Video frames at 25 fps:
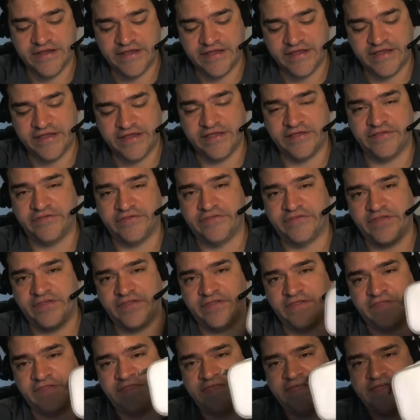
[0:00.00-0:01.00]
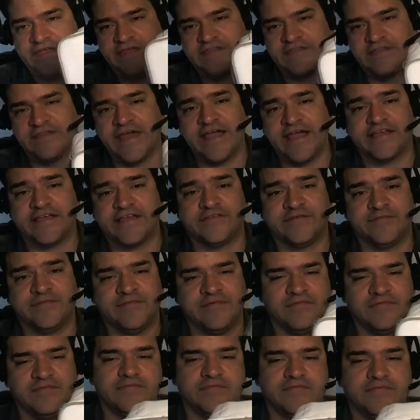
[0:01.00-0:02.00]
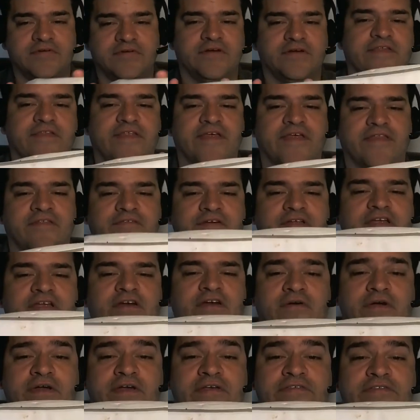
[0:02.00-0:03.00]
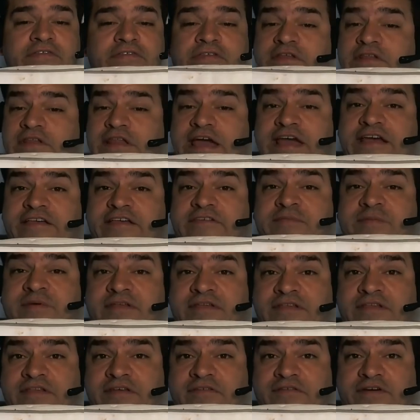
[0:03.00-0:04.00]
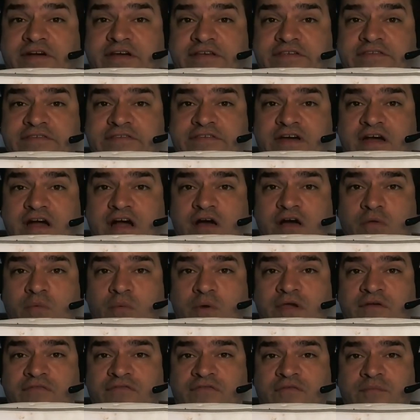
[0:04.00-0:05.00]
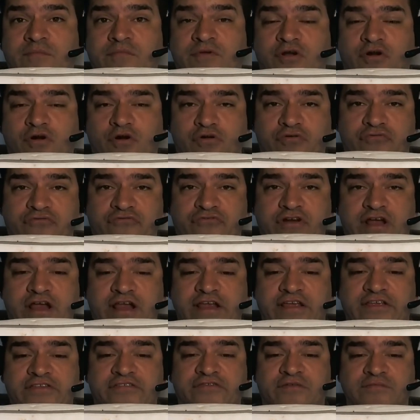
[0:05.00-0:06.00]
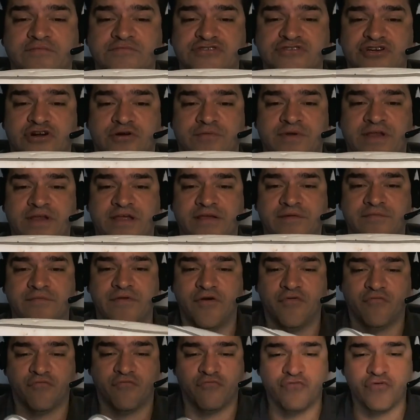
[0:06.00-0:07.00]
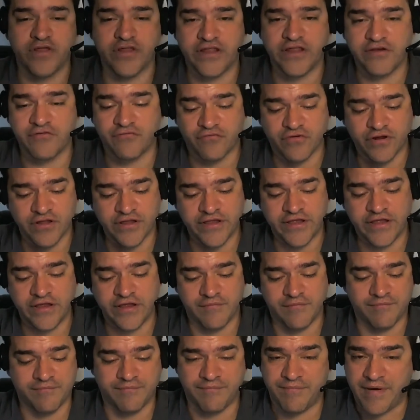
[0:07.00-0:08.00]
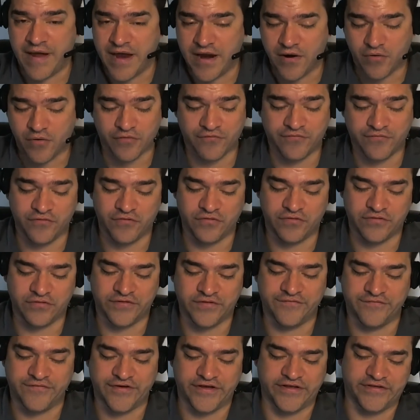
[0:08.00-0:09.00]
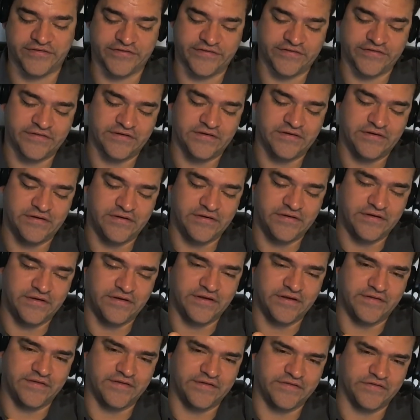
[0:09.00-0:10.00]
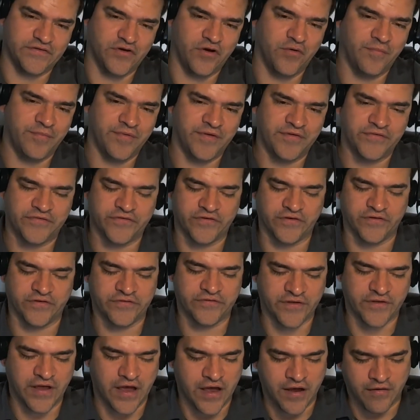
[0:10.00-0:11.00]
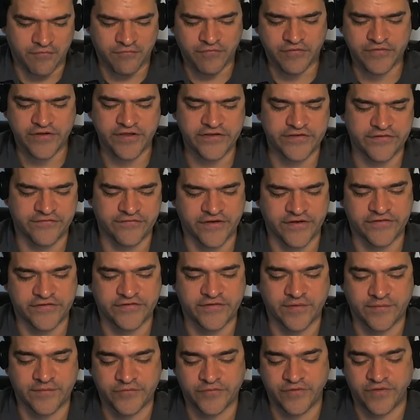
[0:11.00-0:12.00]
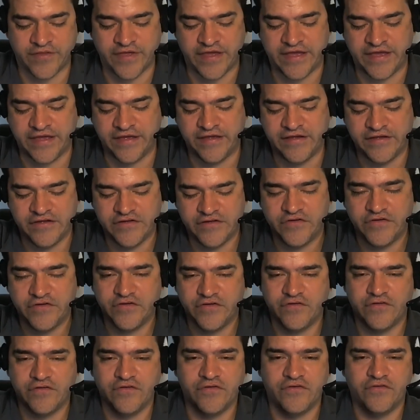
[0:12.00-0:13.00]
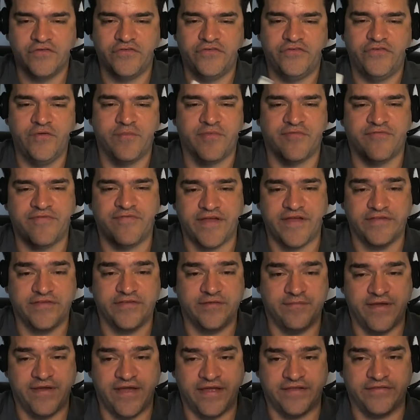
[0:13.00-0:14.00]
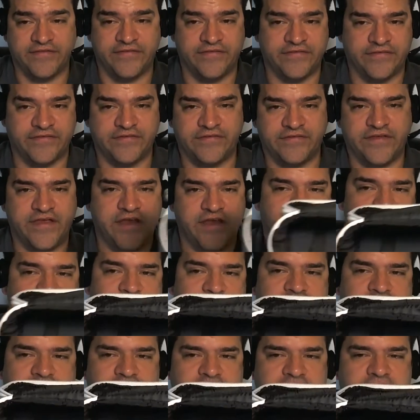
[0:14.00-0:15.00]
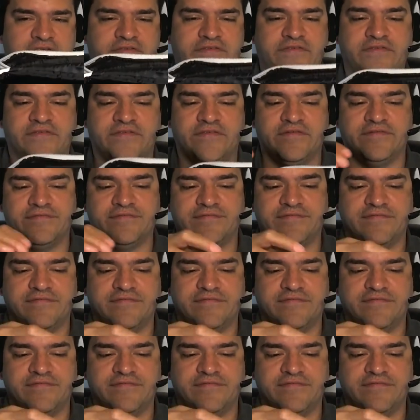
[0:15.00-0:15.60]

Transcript: is the Lax uh, get that in the video, is the Laxman device, all the way from Neurotronics from Germany. Really, really powerful device. It's open, so it's uh, one nice device comes with a super fancy pants carrying case.